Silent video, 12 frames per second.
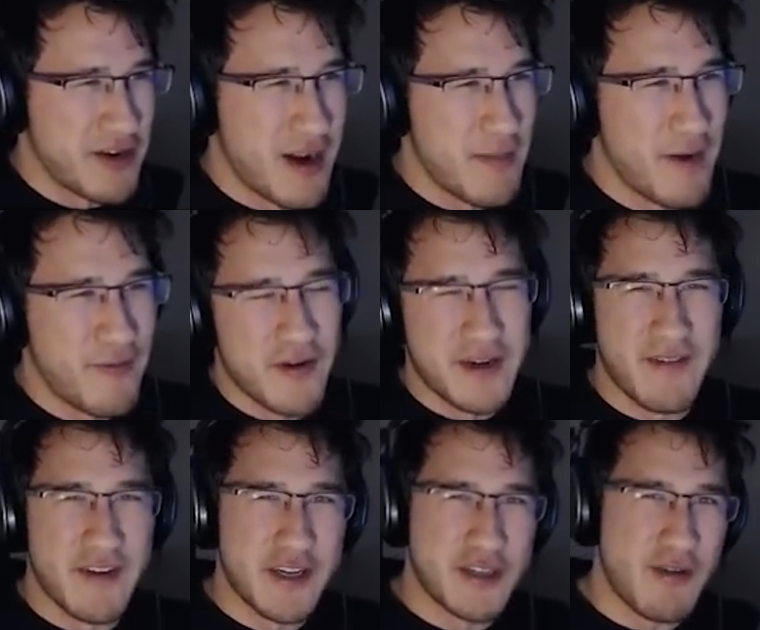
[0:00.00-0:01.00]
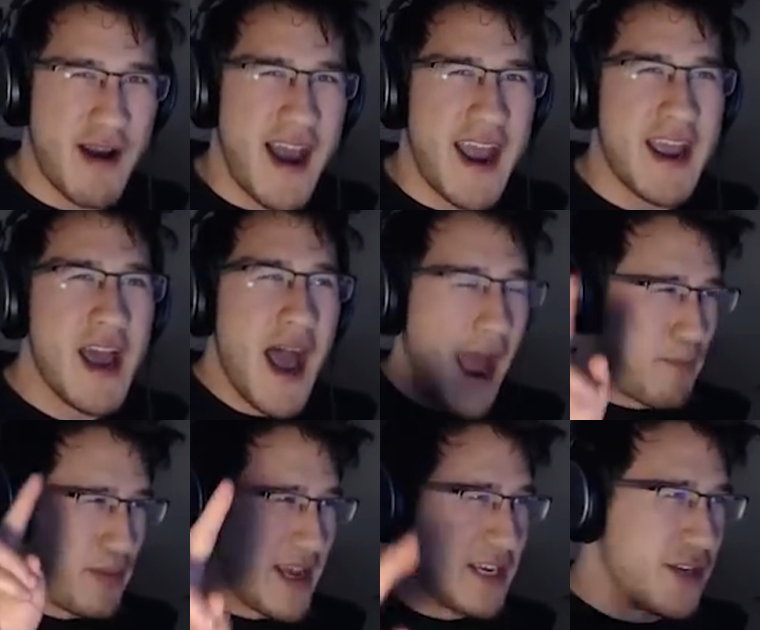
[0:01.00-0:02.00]
it on my phone to give it a try. I
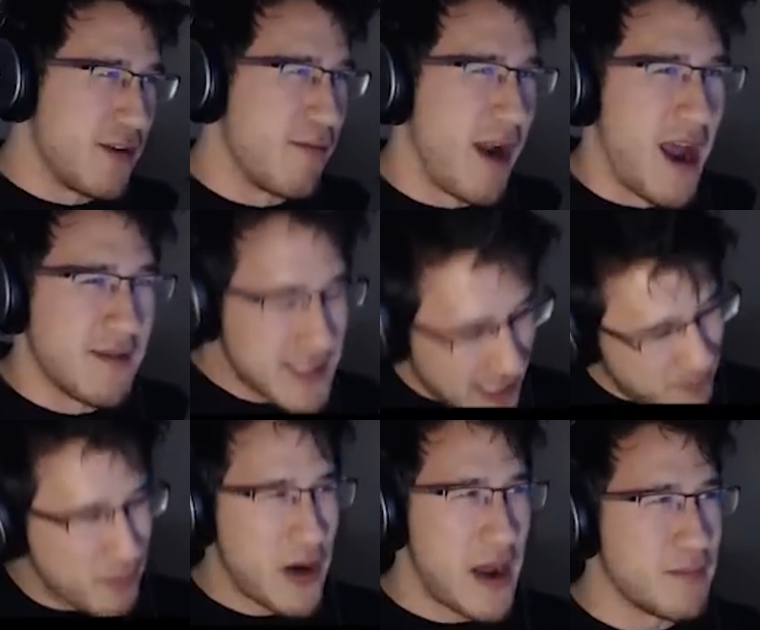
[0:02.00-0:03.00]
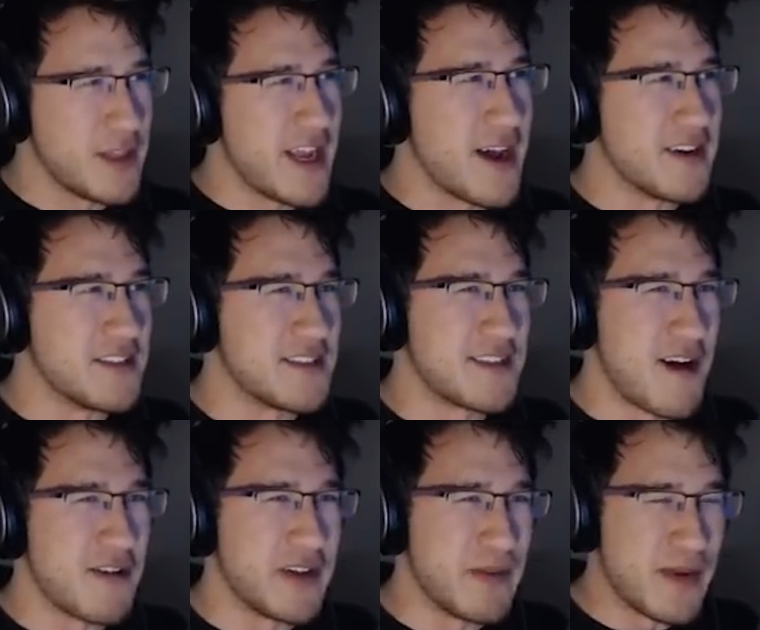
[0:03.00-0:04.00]
played two rounds and promptly
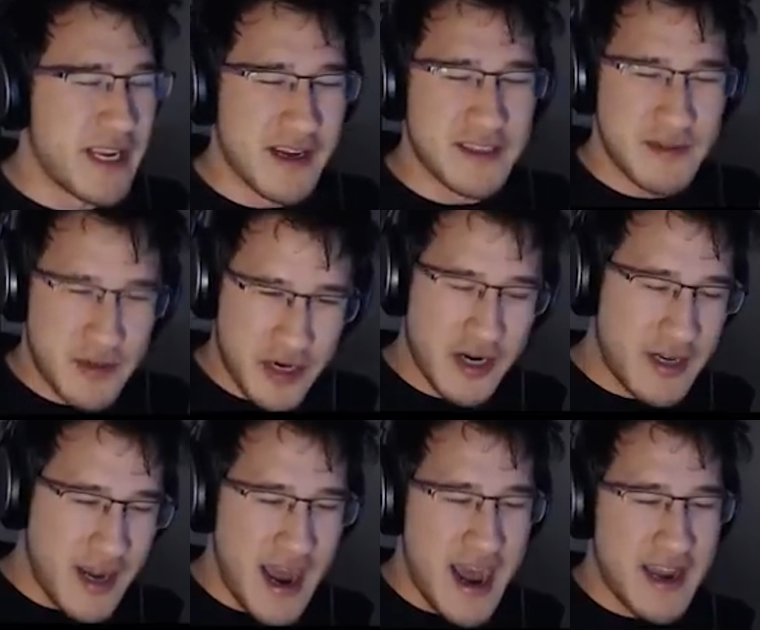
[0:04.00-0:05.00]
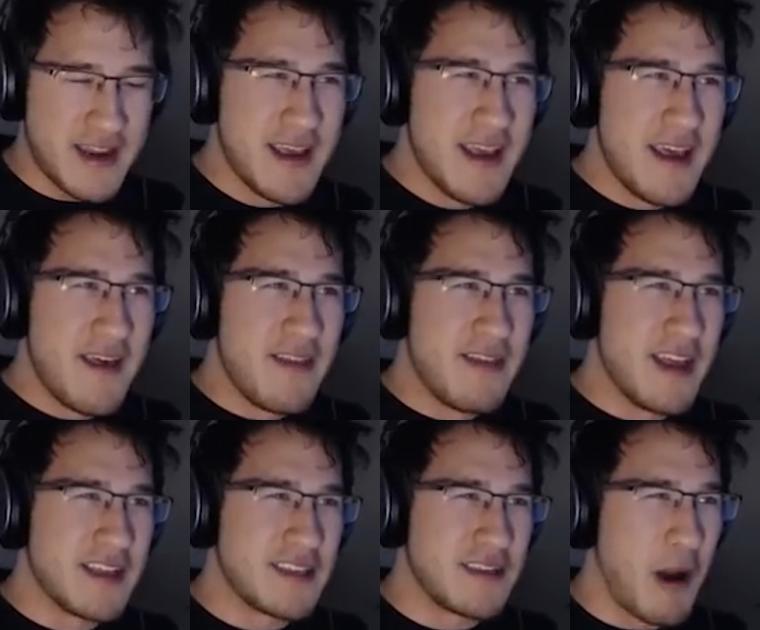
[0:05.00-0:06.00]
uninstalled it because, good God,
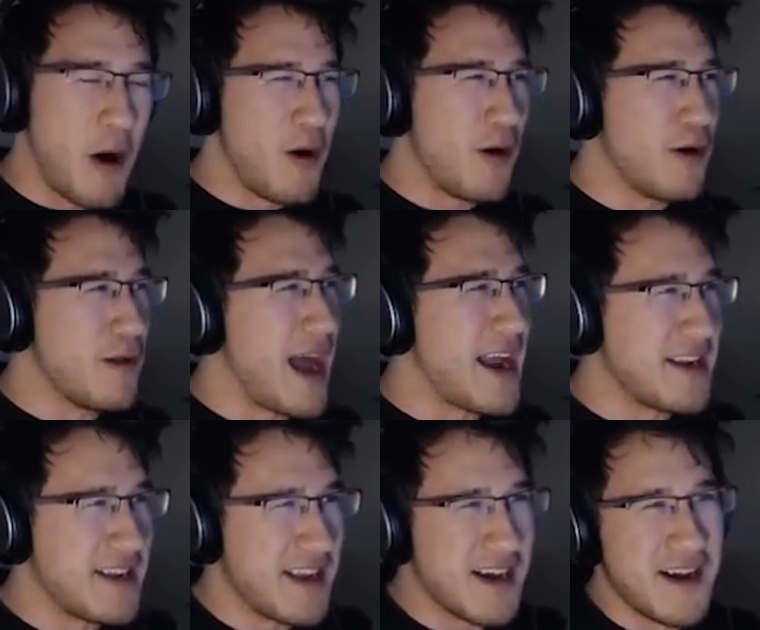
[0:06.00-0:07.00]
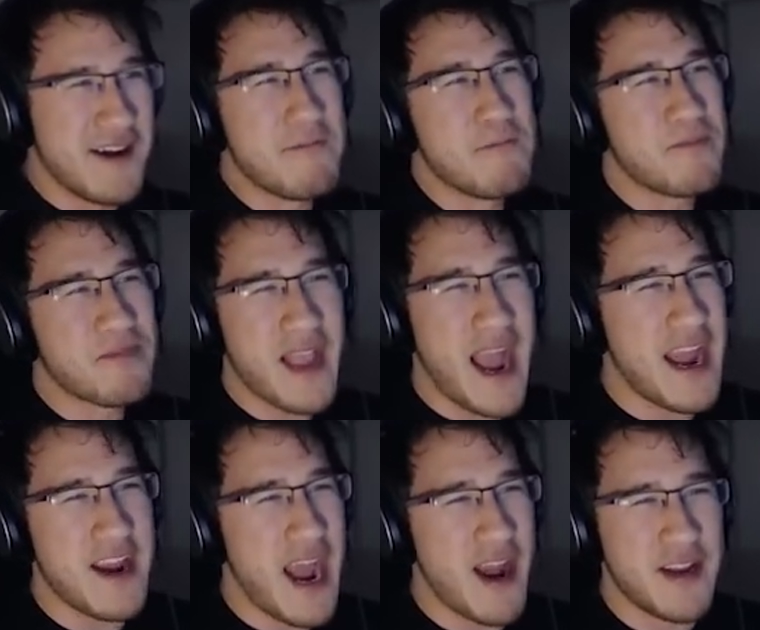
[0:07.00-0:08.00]
this whole idea
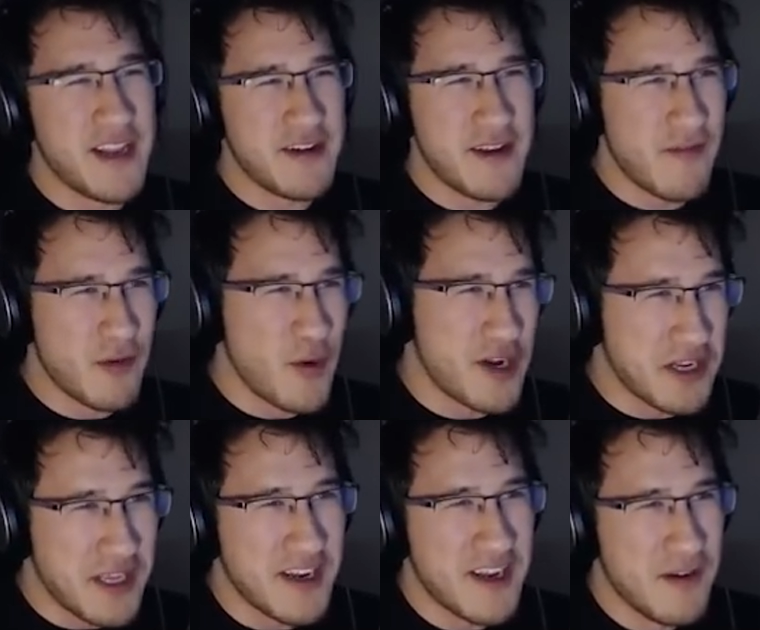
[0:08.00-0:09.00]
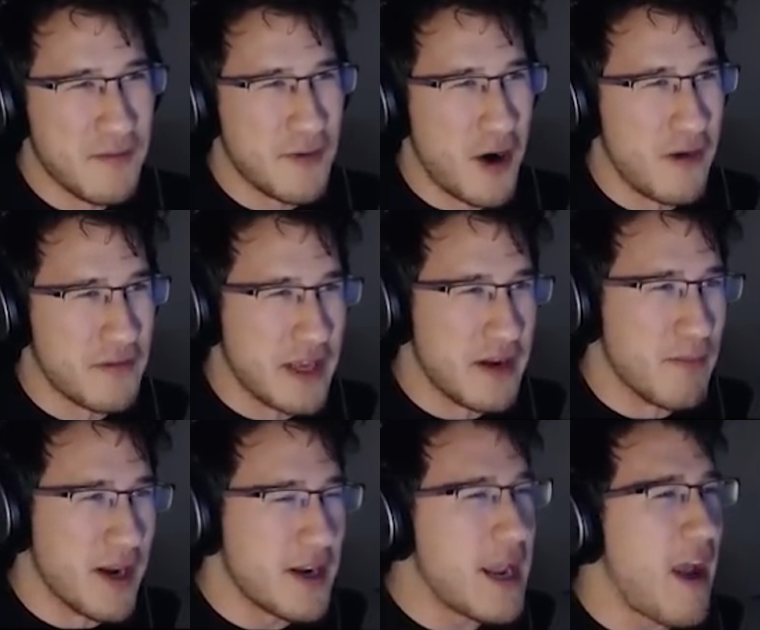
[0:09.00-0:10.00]
I, I didn't even want to get involved in.
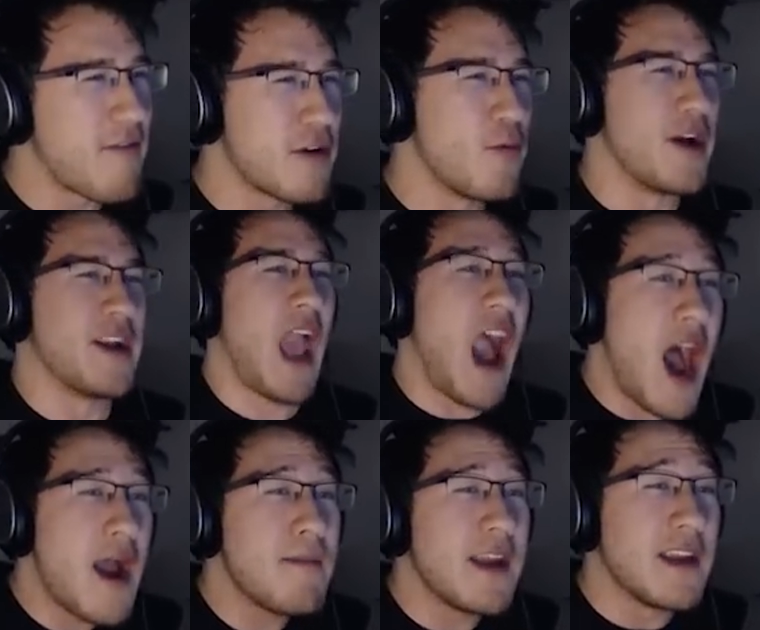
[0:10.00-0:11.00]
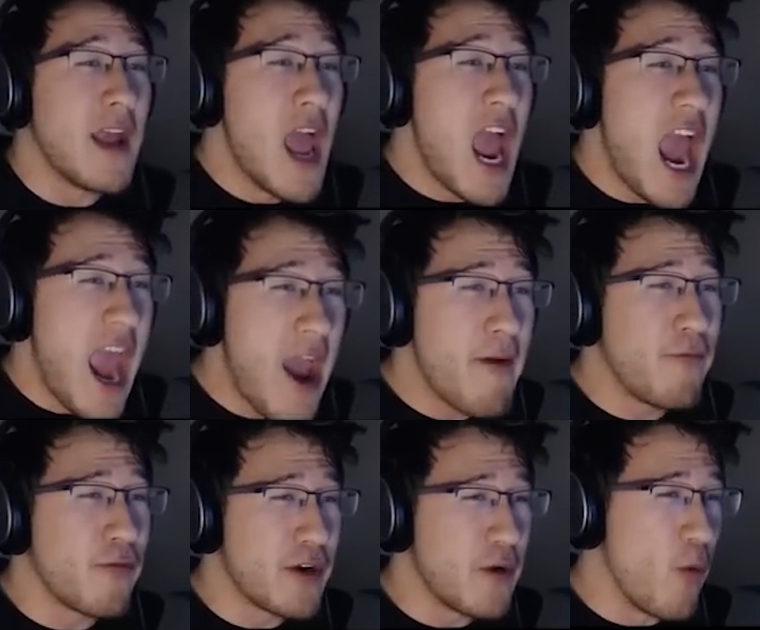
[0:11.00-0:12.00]
But everyone, I mean
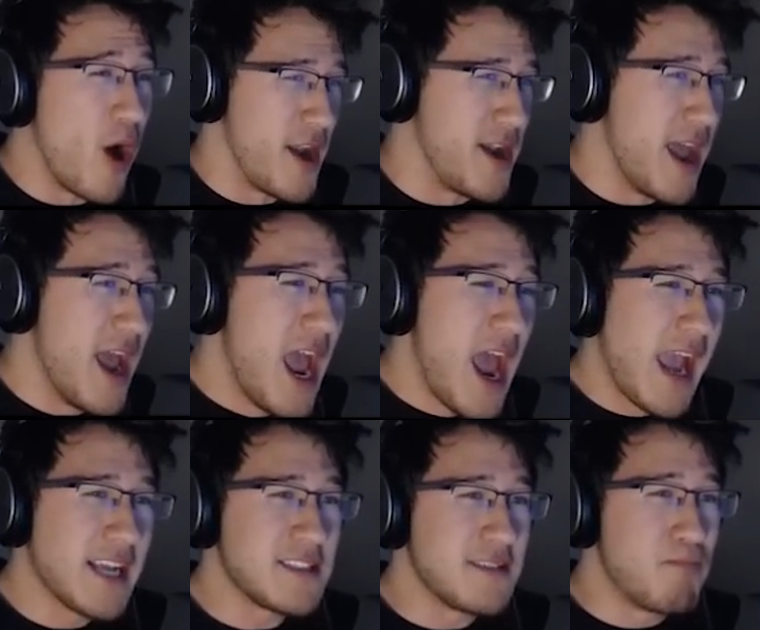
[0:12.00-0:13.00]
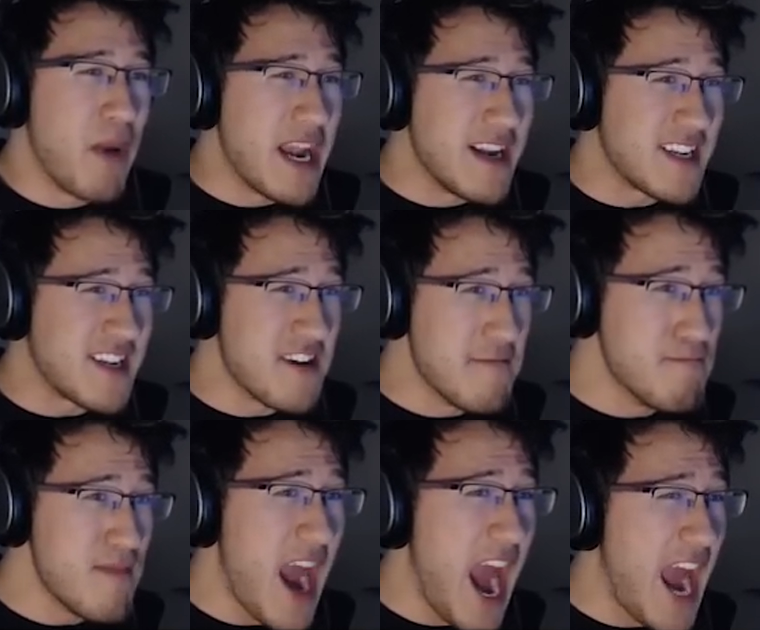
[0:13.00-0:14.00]
everyone, has been
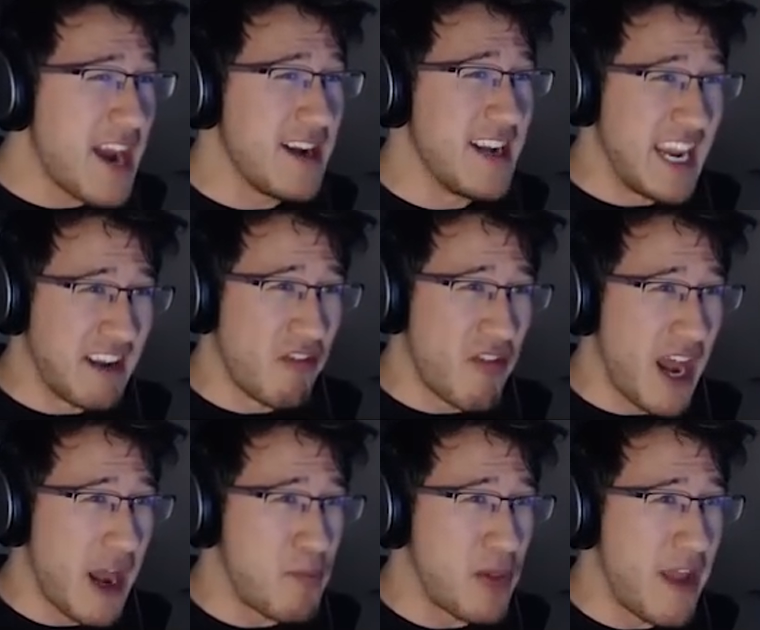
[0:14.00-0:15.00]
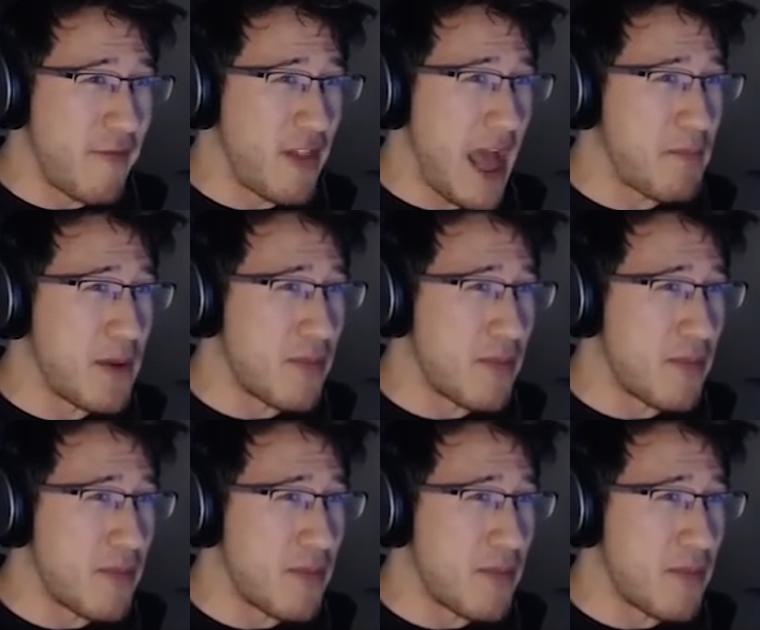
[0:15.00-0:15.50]
demanding that I play Flappy